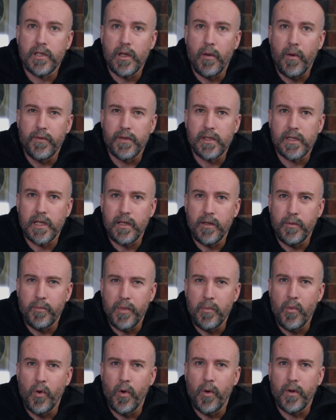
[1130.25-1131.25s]
So obviously you'd
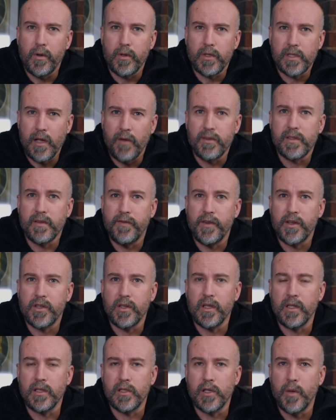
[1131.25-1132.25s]
be more
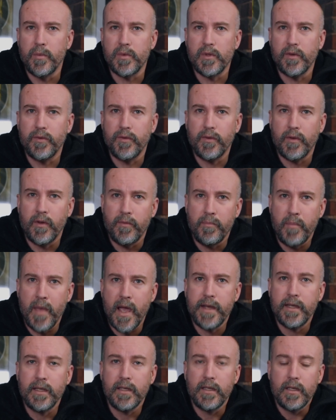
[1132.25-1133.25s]
self-sufficient in terms of
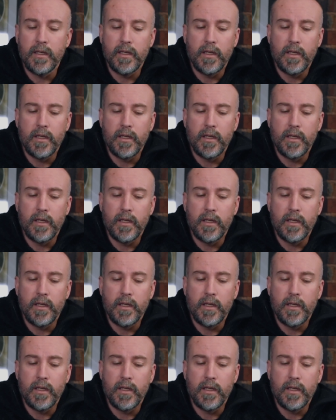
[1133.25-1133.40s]
med.